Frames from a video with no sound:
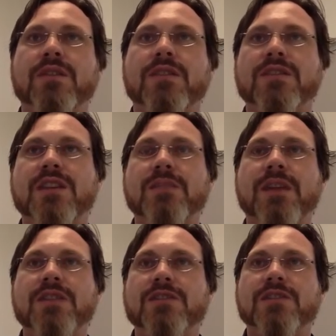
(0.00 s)
The scheme
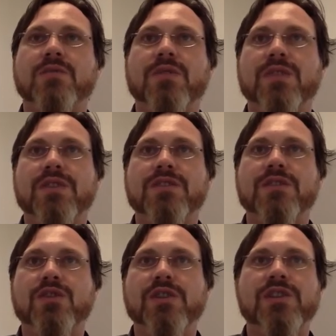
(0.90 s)
agent refers
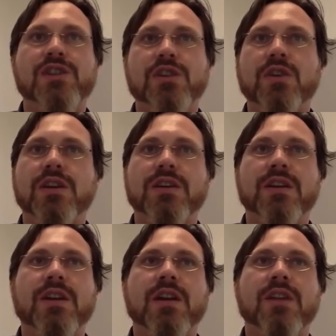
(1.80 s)
to your insurer.
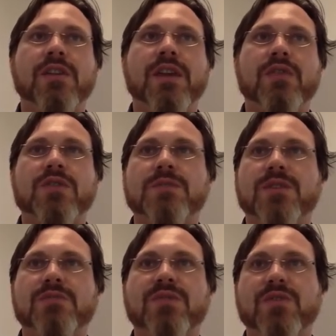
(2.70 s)
They are
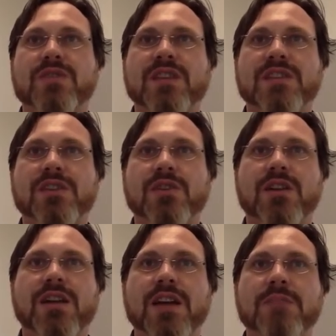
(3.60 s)
responsible for assessing your
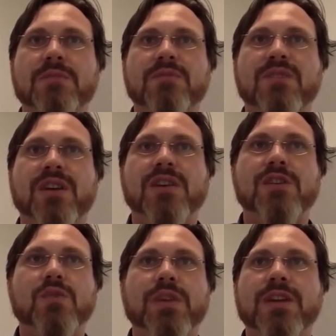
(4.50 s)
claim, providing
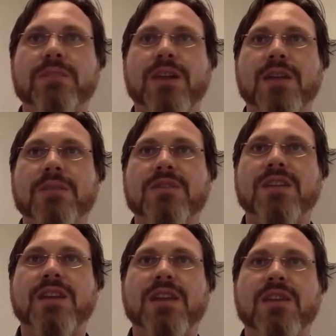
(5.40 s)
your weekly payments
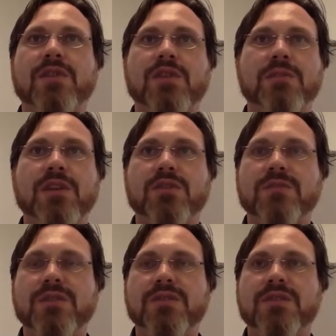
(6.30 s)
and covering your medical
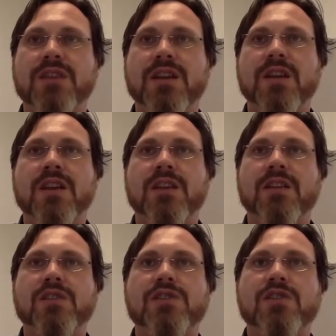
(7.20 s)
bills.
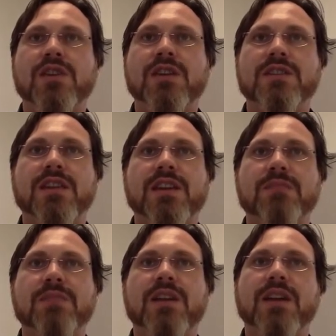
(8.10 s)
The insurer is a
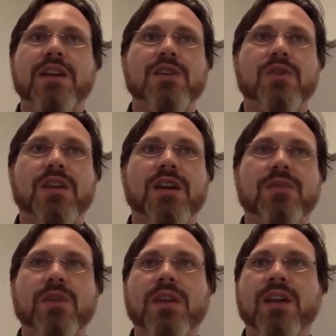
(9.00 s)
key player in your
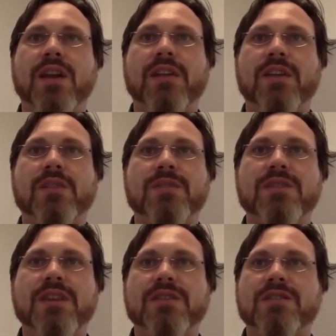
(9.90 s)
recovery and the
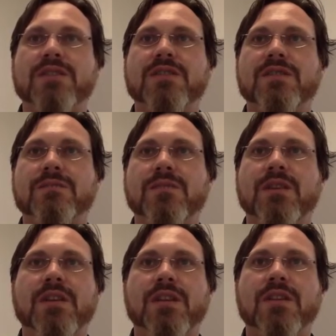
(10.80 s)
compensation system.
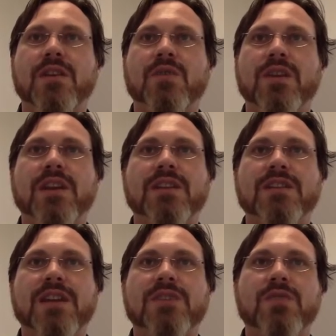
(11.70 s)
They will get in
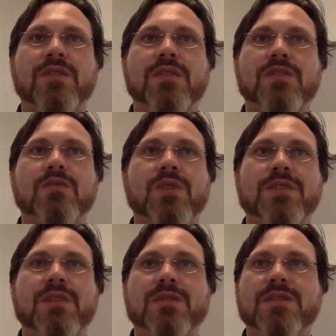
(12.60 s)
touch with you
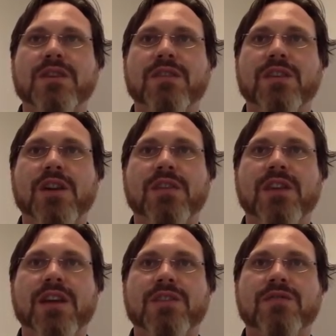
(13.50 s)
once they receive the
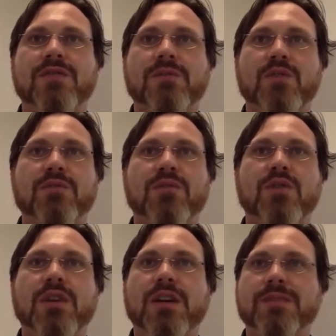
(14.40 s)
notification from your
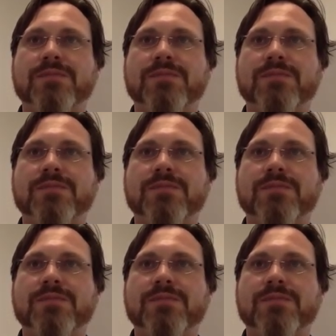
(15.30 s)
employer.